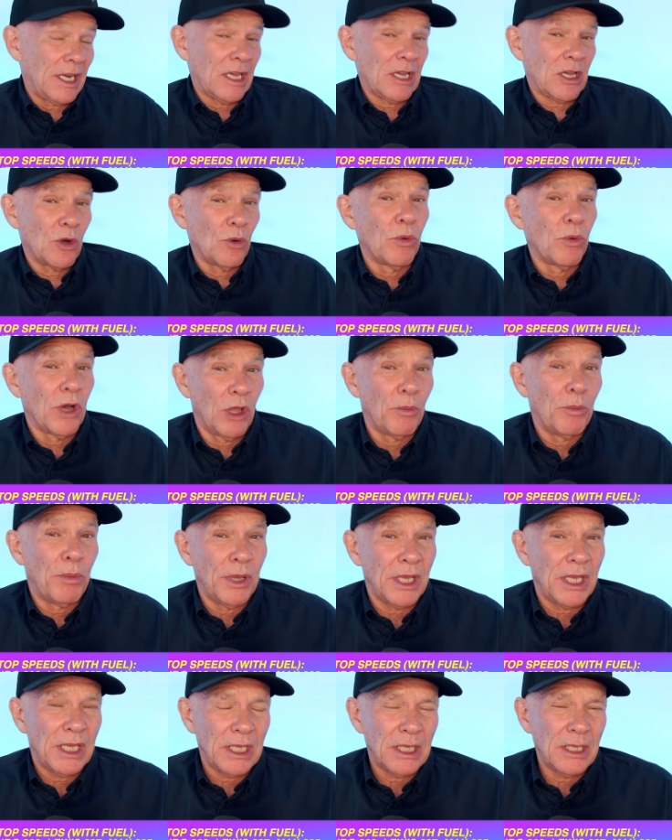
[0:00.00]
That could well
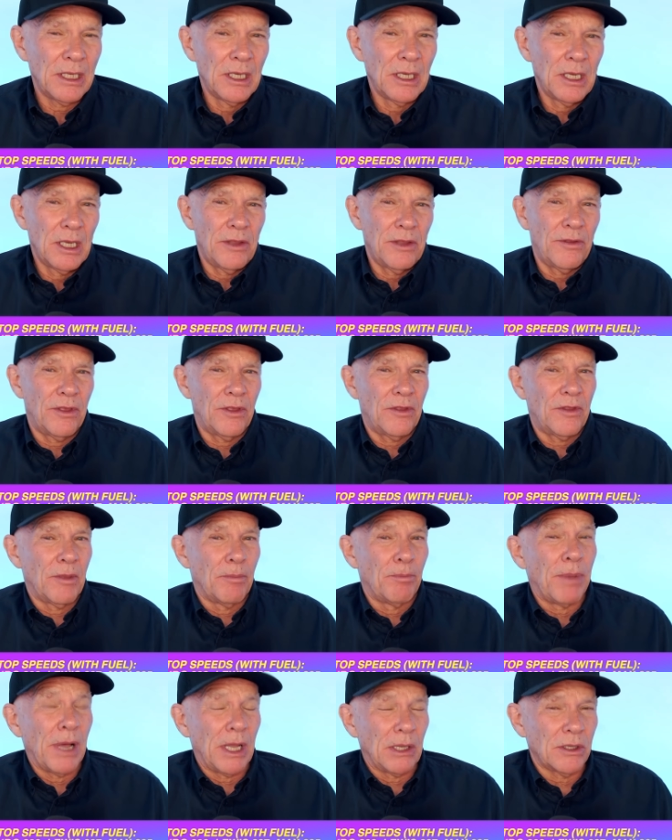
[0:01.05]
be that the
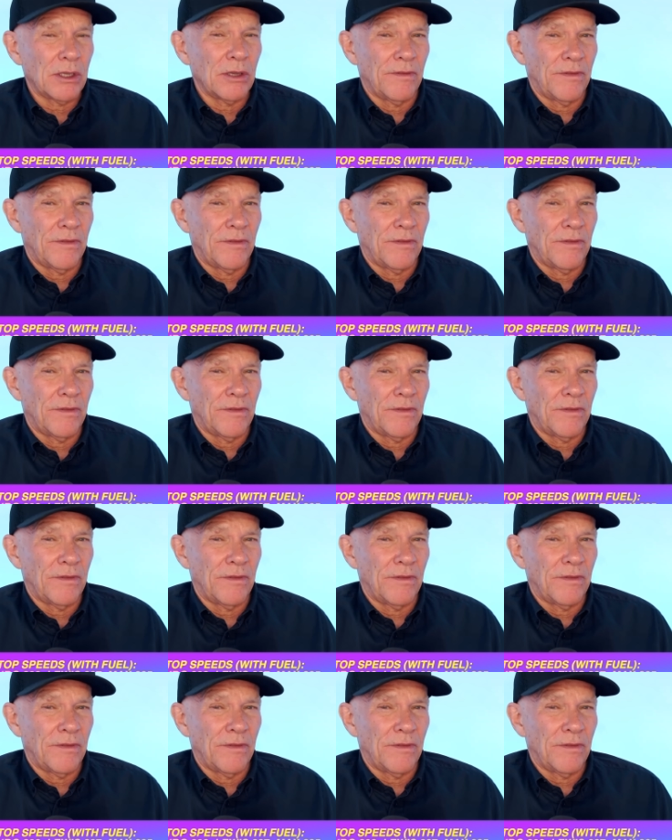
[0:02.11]
bulk